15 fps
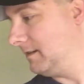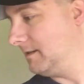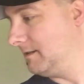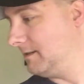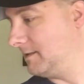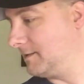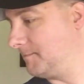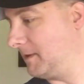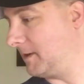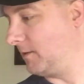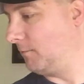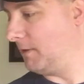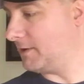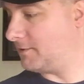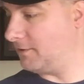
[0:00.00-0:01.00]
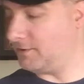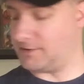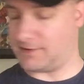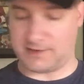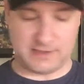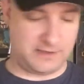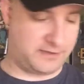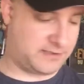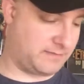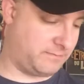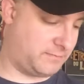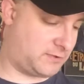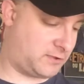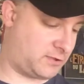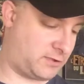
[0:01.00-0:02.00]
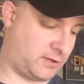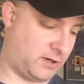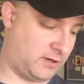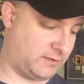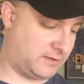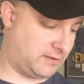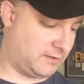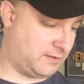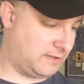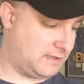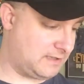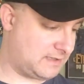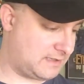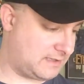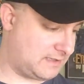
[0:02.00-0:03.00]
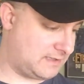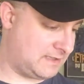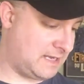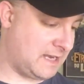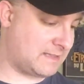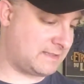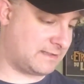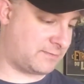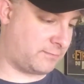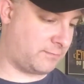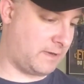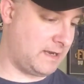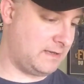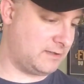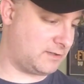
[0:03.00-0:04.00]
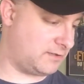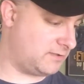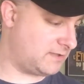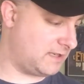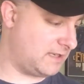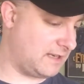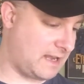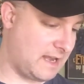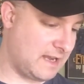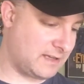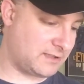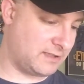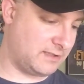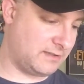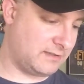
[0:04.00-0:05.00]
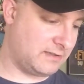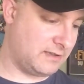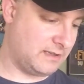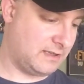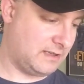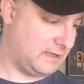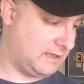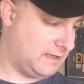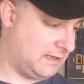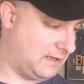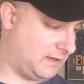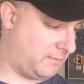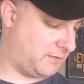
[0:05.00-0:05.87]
Speaking of Westerns, here's some Charlton goodness. Texas Rangers in Action, number